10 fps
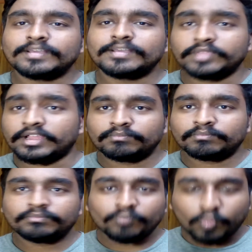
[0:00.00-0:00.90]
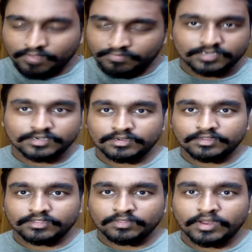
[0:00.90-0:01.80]
thumbnail, whatever.
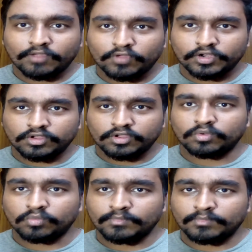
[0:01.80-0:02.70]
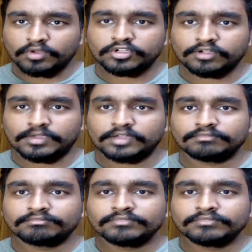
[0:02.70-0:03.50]
You might have already known what I'm going to talk about: